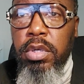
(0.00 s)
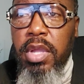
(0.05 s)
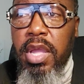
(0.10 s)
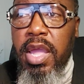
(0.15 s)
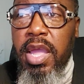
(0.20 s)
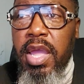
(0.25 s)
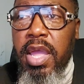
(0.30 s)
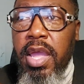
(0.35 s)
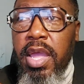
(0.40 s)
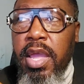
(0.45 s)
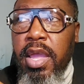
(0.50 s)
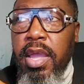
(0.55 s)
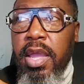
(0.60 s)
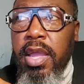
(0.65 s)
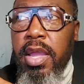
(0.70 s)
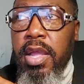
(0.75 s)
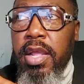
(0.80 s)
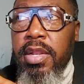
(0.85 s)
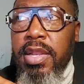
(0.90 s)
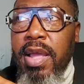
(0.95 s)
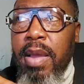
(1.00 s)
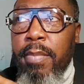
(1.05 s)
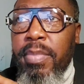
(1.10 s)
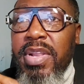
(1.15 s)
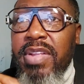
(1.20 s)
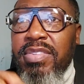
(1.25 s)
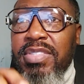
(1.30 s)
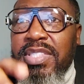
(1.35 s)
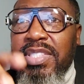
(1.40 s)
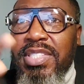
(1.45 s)
and I
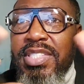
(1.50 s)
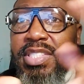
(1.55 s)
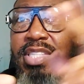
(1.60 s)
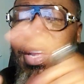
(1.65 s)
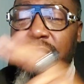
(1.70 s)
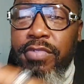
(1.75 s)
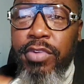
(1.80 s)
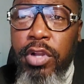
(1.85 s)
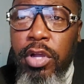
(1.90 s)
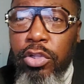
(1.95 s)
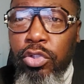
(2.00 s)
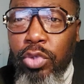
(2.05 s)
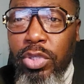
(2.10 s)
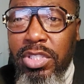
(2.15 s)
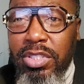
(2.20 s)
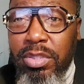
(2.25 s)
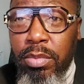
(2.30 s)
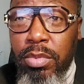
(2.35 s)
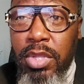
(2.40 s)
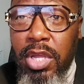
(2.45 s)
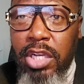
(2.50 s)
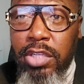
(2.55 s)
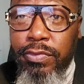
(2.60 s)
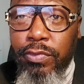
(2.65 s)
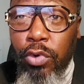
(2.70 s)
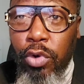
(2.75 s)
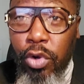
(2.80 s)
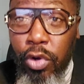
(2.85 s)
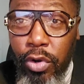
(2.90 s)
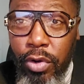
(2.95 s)
believe $700 something
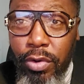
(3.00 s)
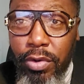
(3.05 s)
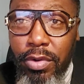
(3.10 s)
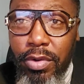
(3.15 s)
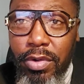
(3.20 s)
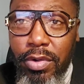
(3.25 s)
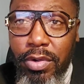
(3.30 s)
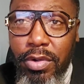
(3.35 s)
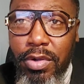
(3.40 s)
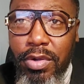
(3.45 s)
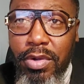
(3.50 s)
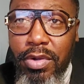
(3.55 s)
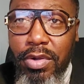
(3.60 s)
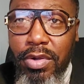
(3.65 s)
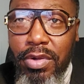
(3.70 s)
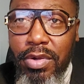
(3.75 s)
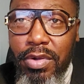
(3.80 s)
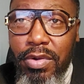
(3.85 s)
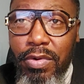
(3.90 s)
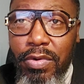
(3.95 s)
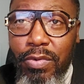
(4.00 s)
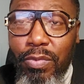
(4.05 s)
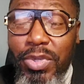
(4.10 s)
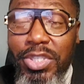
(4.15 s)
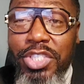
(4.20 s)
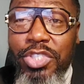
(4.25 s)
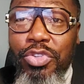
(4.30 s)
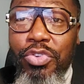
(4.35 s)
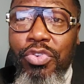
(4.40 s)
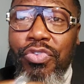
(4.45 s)
for her,
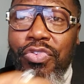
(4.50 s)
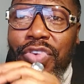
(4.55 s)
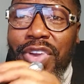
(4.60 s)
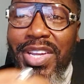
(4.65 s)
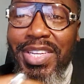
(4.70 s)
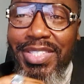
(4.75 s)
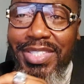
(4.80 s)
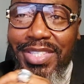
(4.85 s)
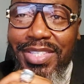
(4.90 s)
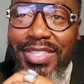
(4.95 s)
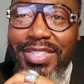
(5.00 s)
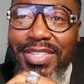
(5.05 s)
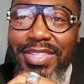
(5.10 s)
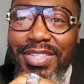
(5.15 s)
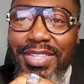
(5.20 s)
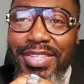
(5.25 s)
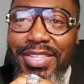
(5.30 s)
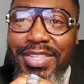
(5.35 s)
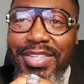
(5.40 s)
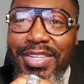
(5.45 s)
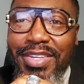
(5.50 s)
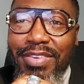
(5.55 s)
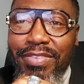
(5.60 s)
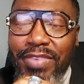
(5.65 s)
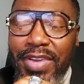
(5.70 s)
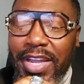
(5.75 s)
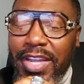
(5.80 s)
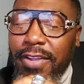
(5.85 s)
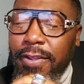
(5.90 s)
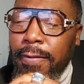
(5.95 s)
which is crazy,
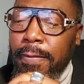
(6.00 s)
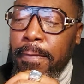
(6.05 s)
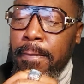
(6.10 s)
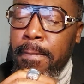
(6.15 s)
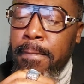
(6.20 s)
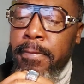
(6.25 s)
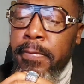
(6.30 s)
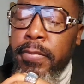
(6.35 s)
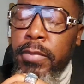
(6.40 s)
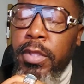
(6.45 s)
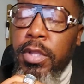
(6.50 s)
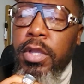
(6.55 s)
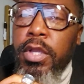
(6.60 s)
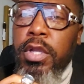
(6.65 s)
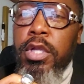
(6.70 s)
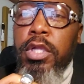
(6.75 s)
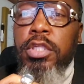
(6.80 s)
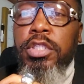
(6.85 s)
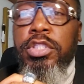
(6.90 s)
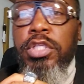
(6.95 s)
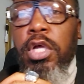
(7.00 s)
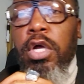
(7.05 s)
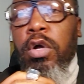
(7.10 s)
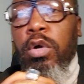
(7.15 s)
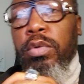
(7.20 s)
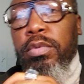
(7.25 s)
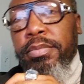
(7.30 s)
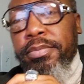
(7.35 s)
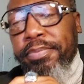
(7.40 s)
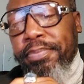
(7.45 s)
right?
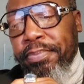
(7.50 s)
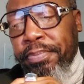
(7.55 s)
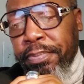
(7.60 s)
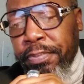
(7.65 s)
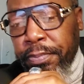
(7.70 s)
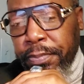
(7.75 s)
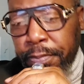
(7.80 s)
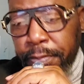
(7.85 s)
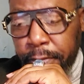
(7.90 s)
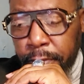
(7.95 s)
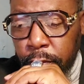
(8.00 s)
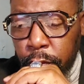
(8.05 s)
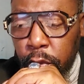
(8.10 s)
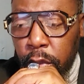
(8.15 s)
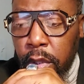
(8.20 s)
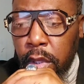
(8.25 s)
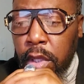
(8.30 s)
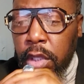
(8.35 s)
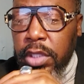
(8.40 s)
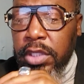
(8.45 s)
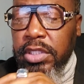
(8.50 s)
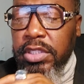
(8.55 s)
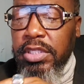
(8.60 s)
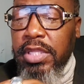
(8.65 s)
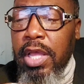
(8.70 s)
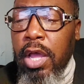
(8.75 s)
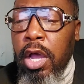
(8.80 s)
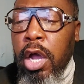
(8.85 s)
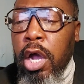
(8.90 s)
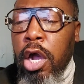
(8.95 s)
So
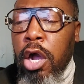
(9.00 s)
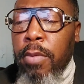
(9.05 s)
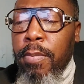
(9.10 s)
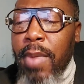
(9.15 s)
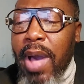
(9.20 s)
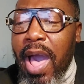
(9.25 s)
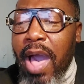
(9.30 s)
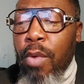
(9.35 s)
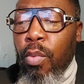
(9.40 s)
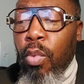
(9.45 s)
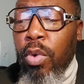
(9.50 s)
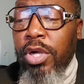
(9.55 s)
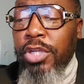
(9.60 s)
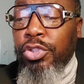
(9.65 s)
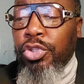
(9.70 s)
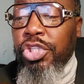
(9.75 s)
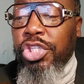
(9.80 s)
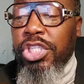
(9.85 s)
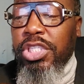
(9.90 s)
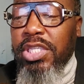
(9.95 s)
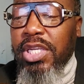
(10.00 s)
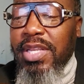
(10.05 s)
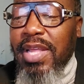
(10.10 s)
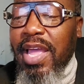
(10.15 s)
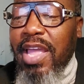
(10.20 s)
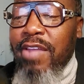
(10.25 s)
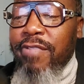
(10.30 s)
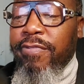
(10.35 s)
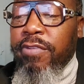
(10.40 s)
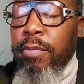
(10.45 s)
I want to share
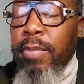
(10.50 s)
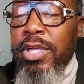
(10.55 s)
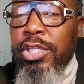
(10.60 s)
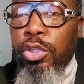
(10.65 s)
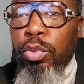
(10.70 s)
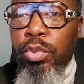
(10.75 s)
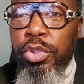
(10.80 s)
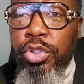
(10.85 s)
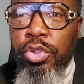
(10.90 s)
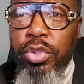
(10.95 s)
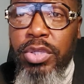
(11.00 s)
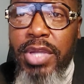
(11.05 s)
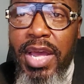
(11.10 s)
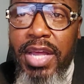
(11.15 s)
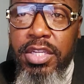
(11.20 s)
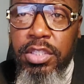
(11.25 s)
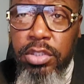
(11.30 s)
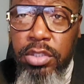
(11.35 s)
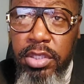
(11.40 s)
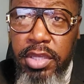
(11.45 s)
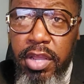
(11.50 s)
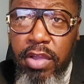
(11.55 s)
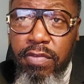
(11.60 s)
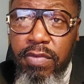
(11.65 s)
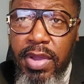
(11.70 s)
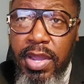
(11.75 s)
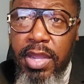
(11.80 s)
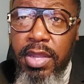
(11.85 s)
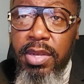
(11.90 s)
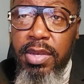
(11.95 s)
that information with you guys today,
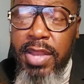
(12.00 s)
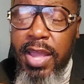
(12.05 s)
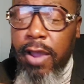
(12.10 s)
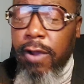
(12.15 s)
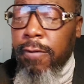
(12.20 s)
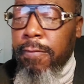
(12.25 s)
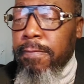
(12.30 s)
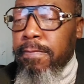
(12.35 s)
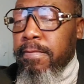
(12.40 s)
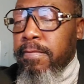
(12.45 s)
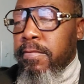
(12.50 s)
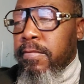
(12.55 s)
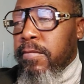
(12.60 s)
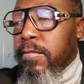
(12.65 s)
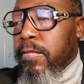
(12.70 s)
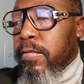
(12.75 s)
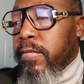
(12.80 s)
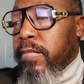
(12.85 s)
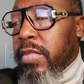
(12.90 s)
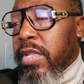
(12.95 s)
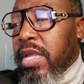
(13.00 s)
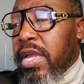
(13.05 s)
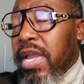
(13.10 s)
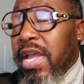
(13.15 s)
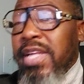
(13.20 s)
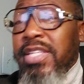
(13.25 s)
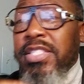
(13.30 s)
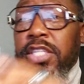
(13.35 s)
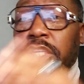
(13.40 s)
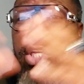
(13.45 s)
right? Now,
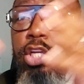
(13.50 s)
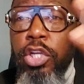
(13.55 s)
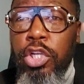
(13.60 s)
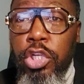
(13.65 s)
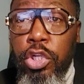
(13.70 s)
here's the good